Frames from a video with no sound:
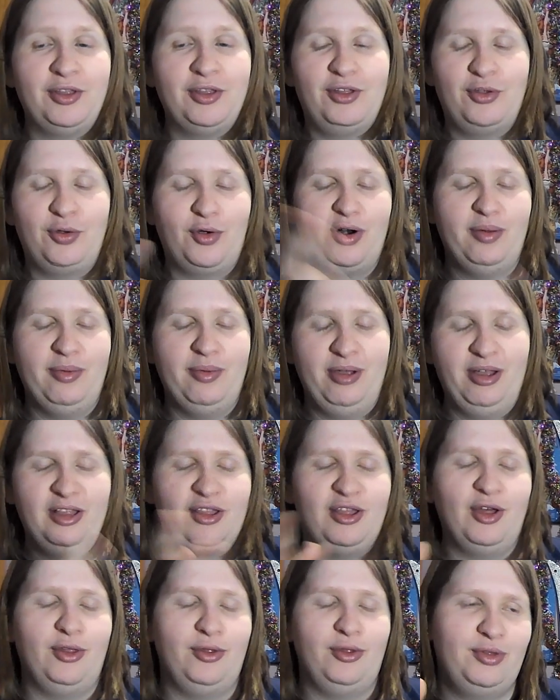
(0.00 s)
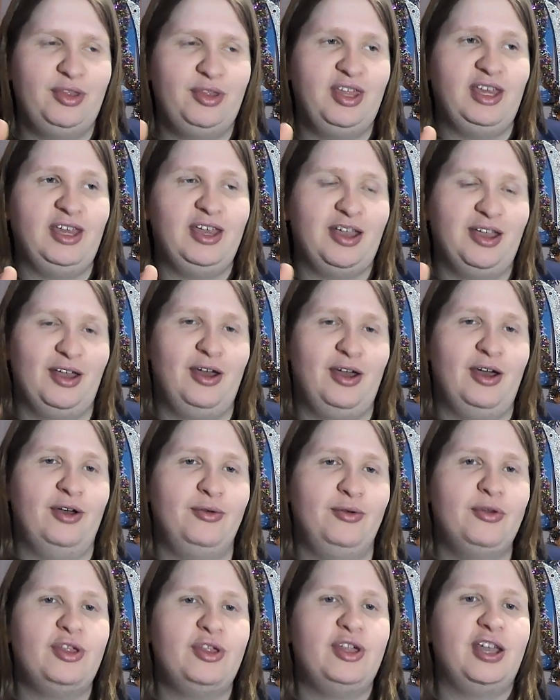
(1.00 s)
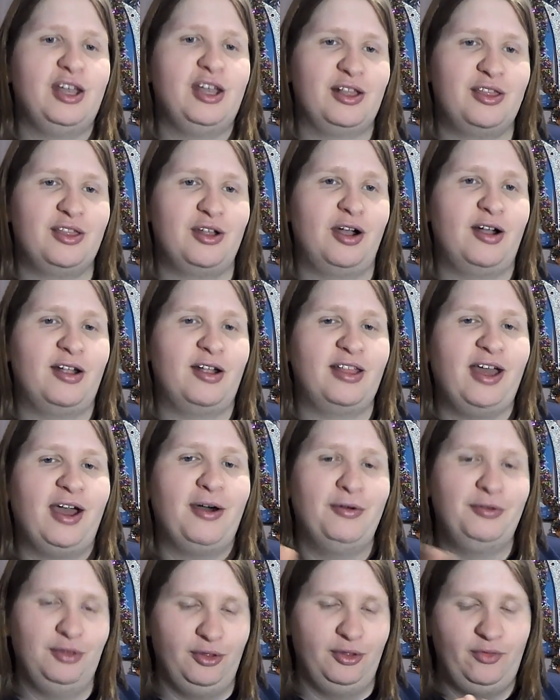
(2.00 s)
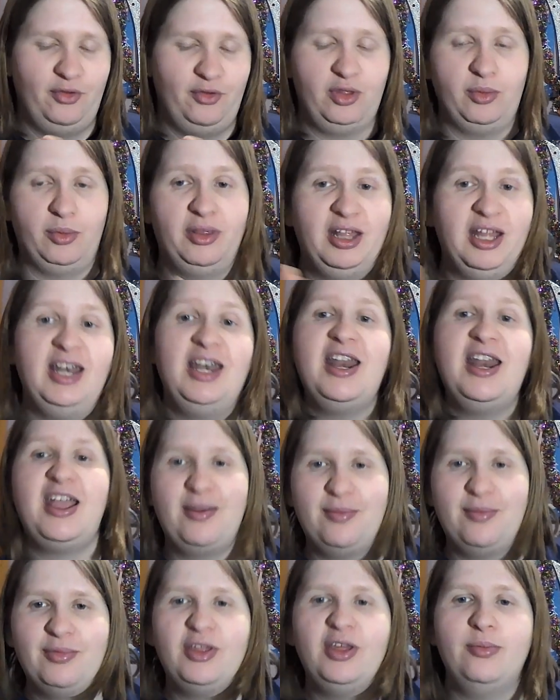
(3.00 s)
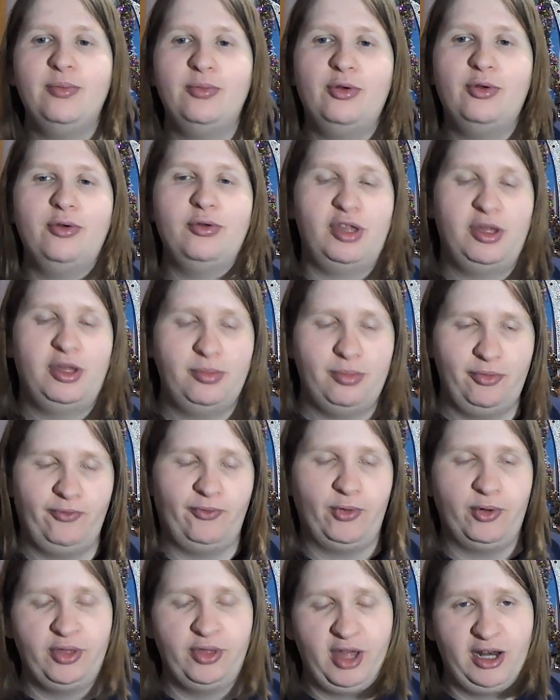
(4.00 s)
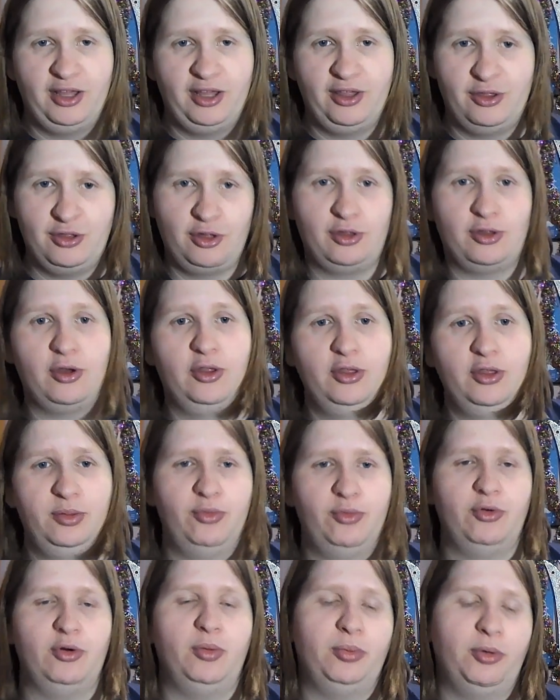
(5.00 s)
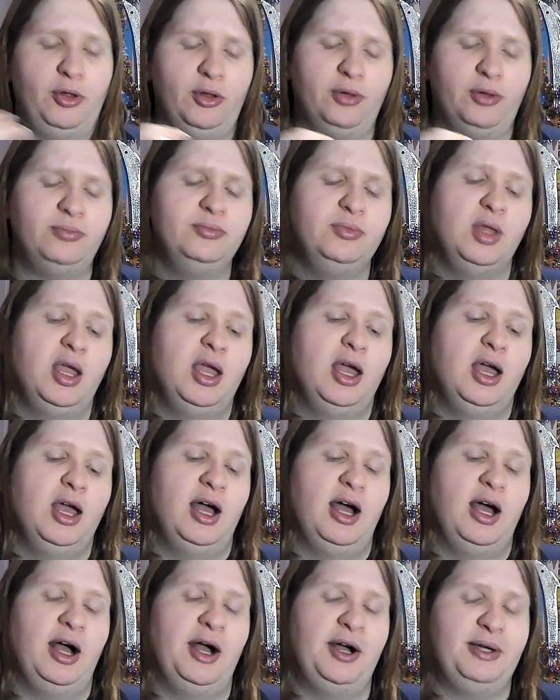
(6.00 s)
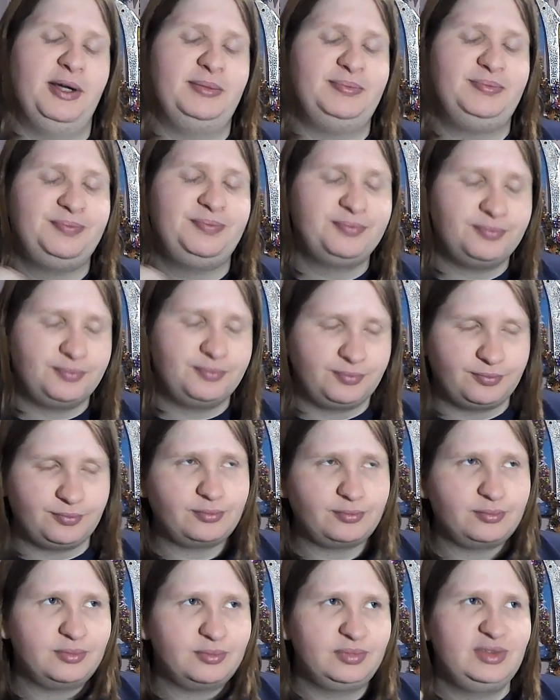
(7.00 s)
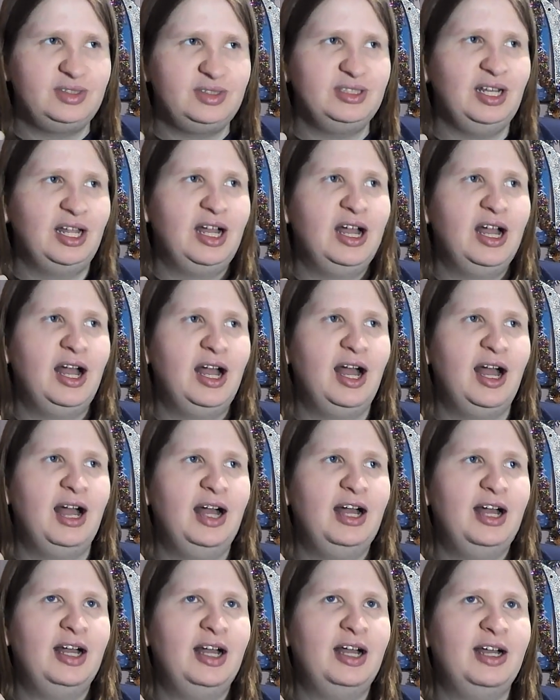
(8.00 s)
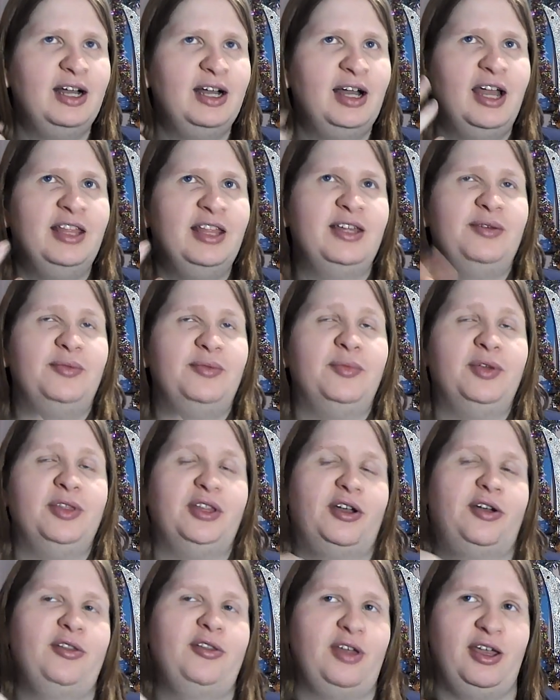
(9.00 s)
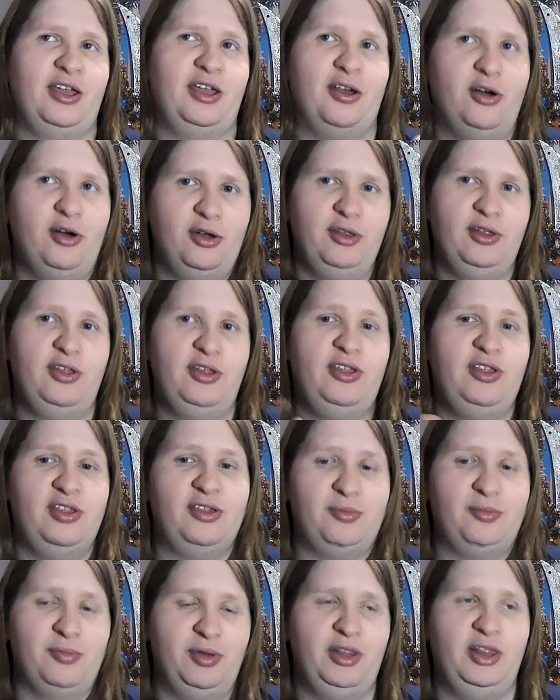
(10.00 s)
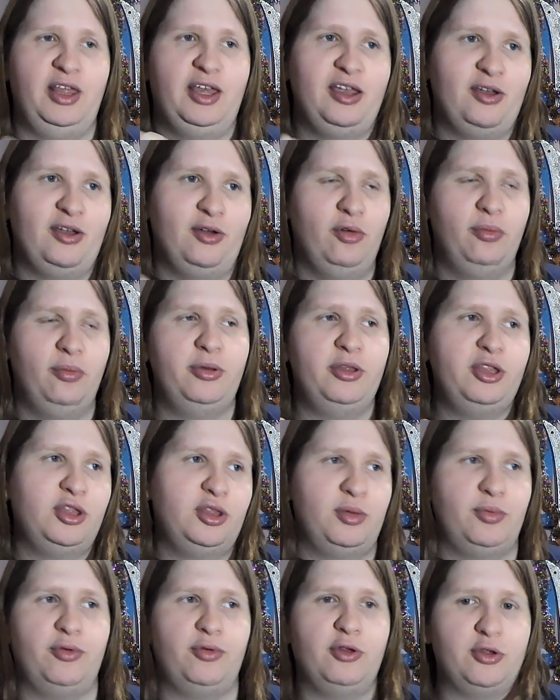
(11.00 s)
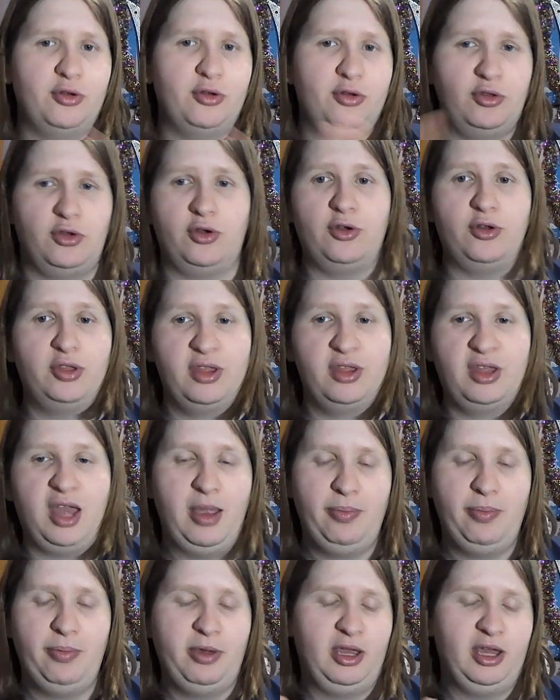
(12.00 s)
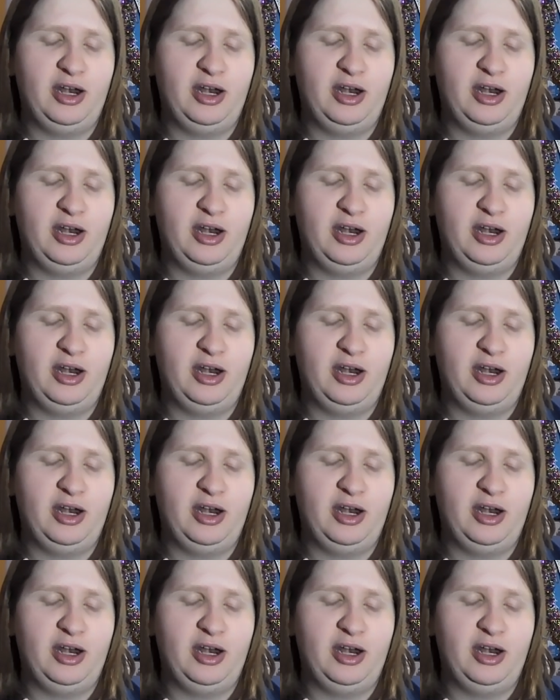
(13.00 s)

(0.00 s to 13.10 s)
of the tournament until Ushi, get, uh, Ushi gets knocked out. And Luffy's the one that names him Ushi. Before that, he's just called the Brutal Bull. Um, uh, and then when they're like all when like a whole bunch of the prisoners are escaping